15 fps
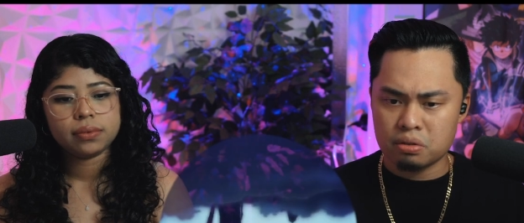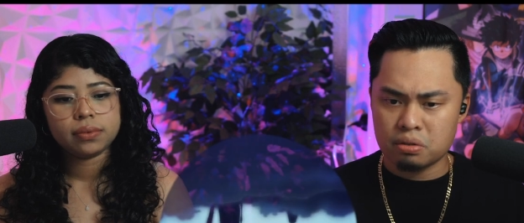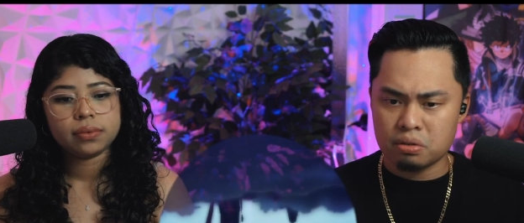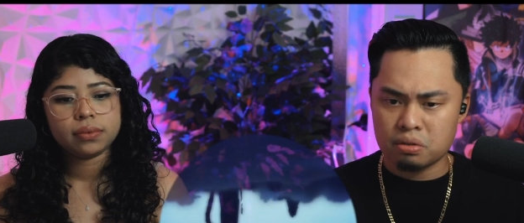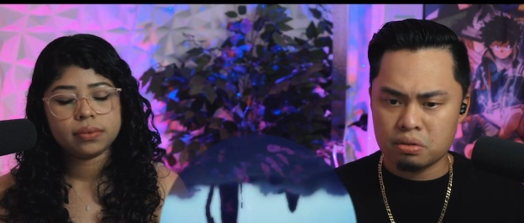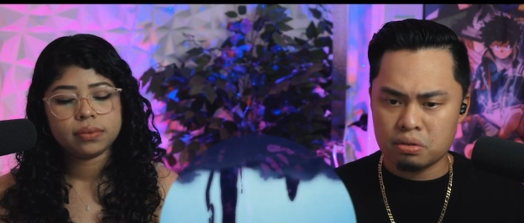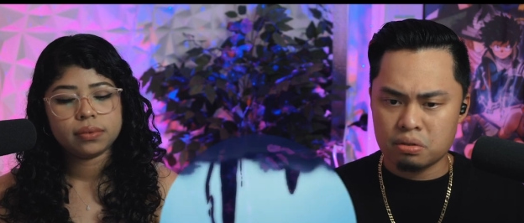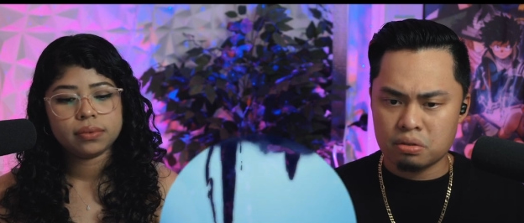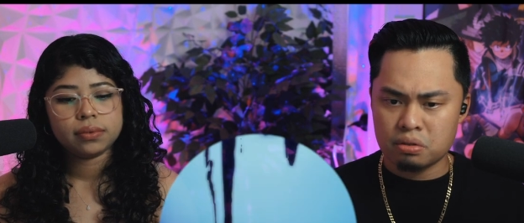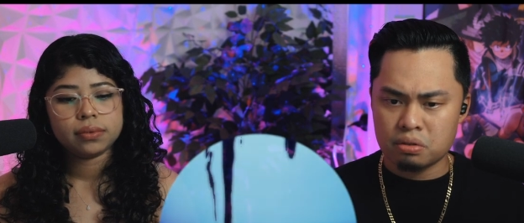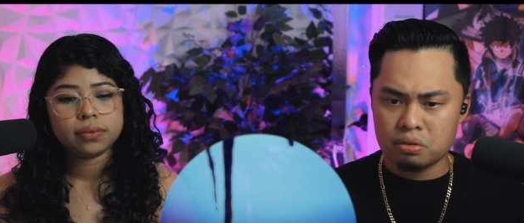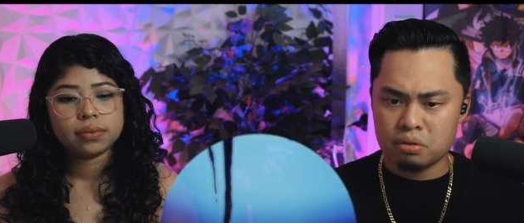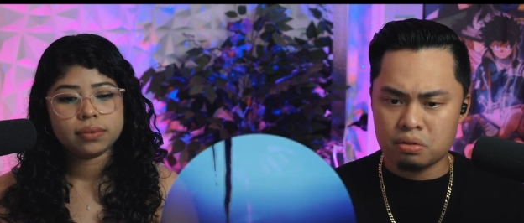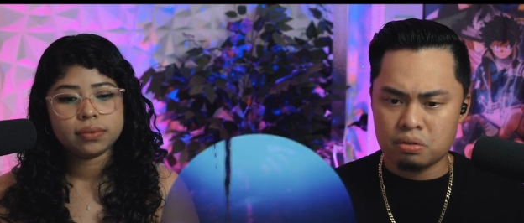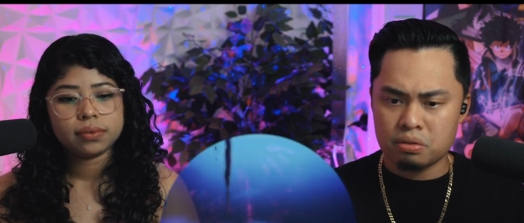
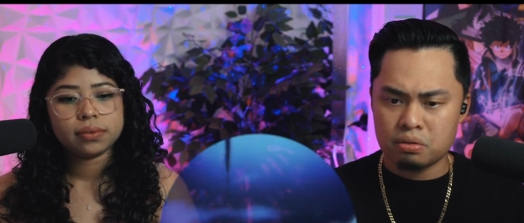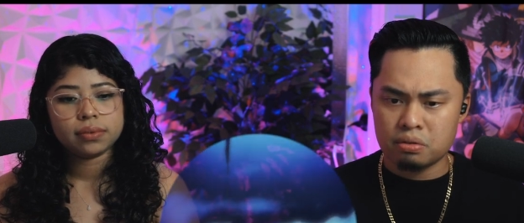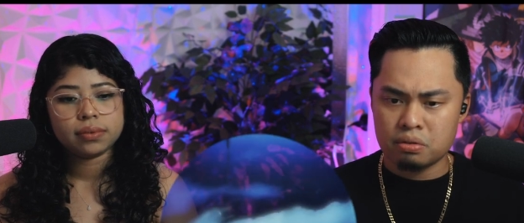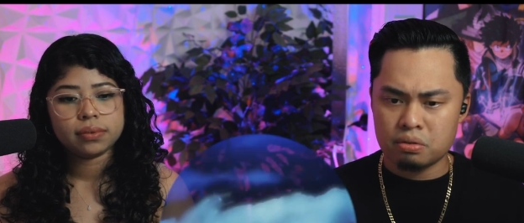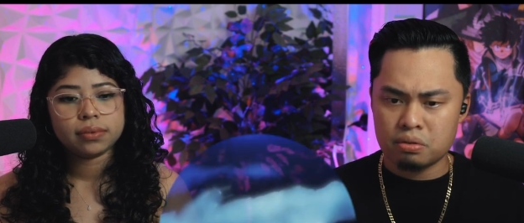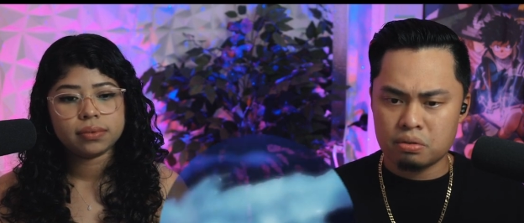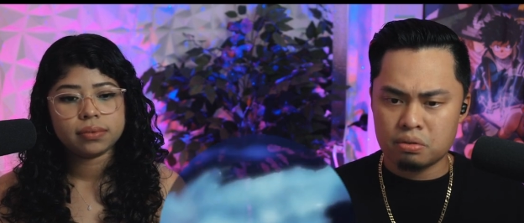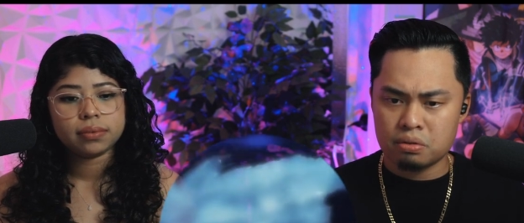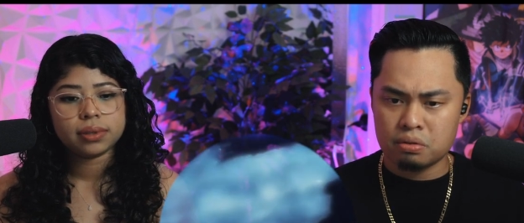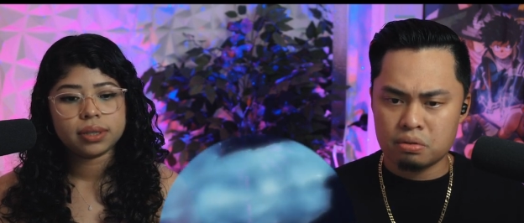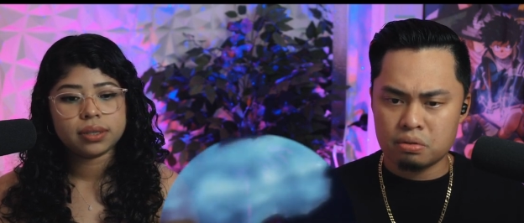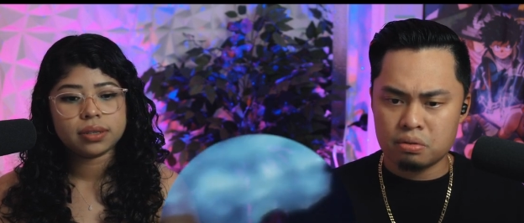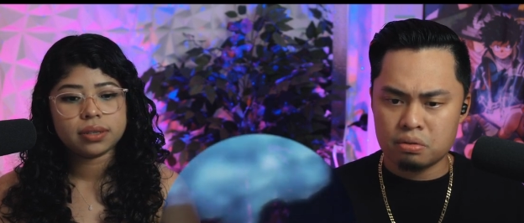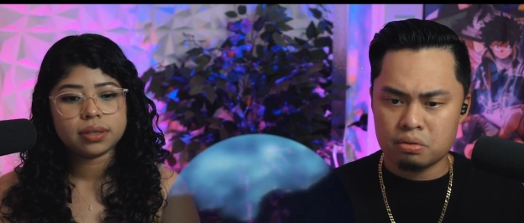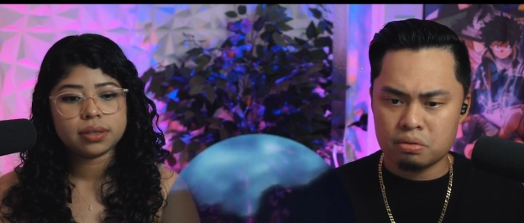
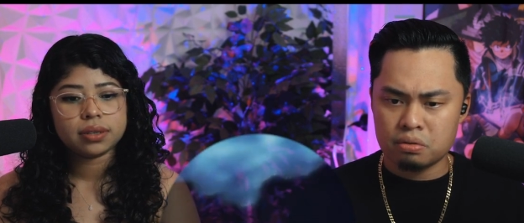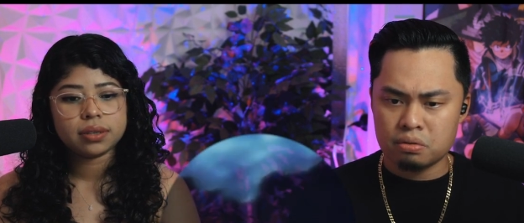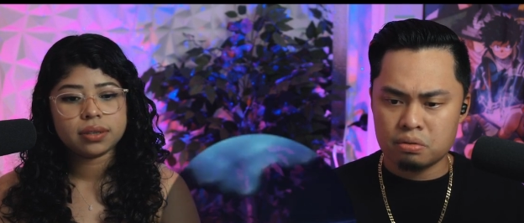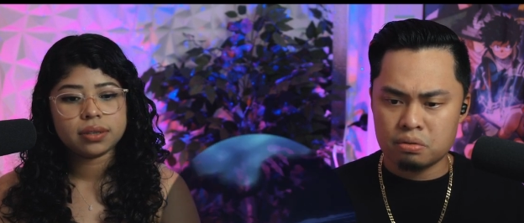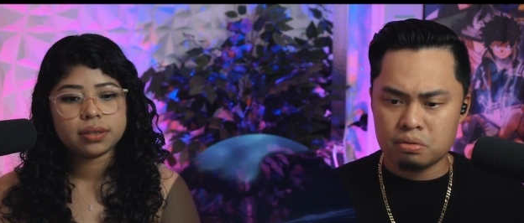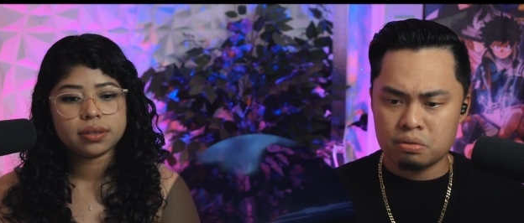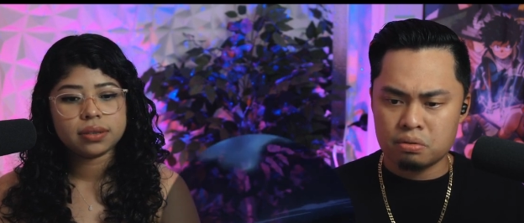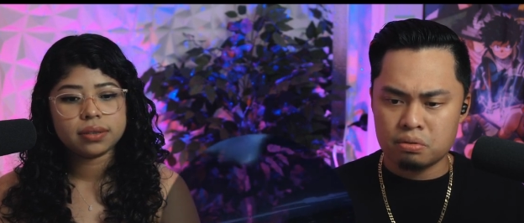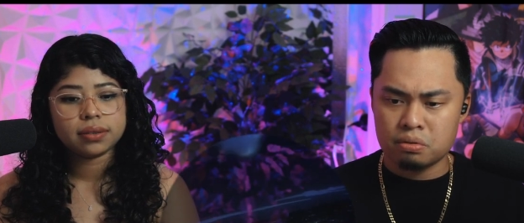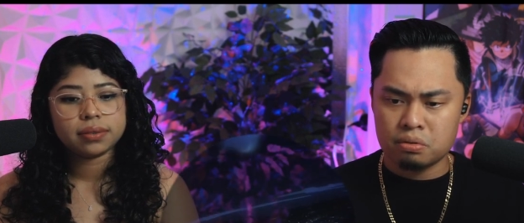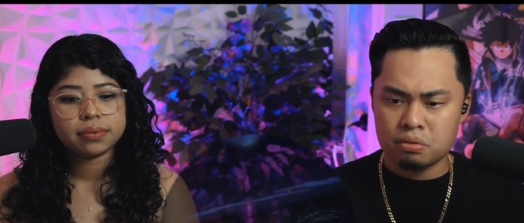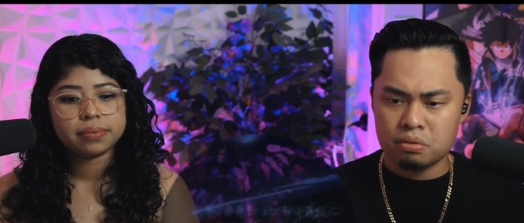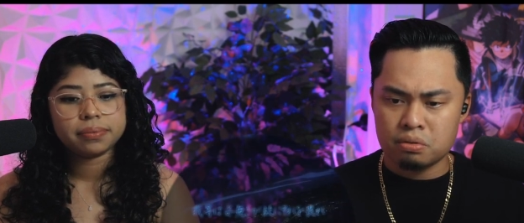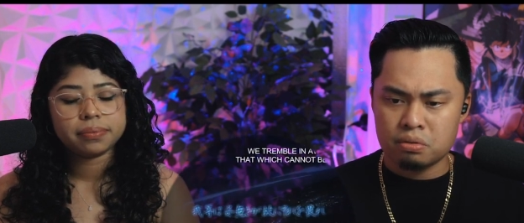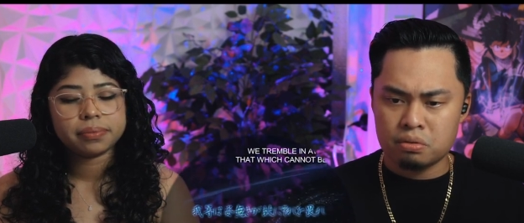
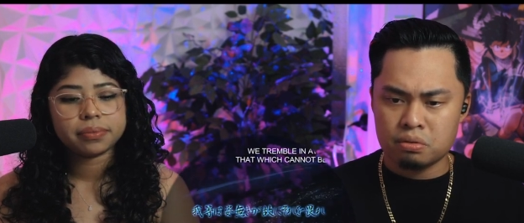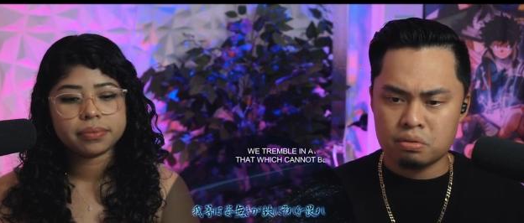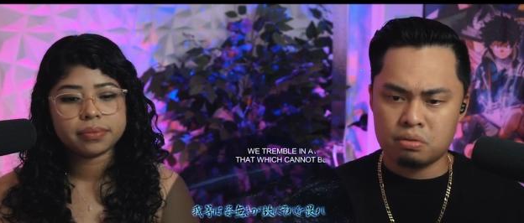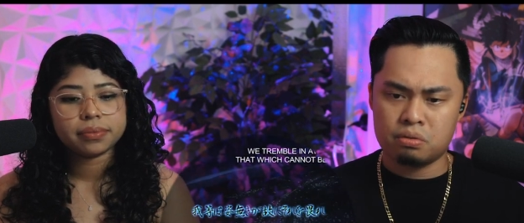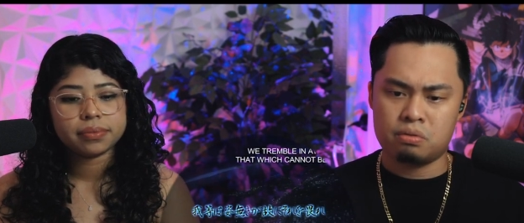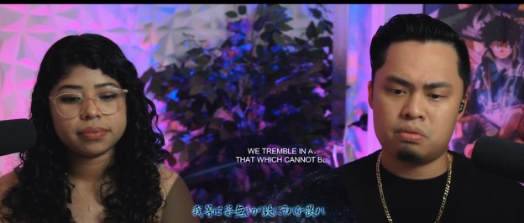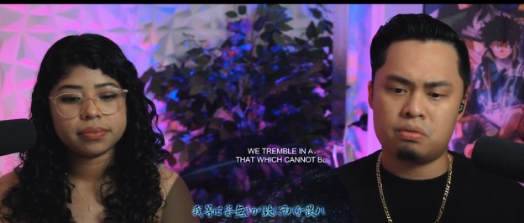(silence)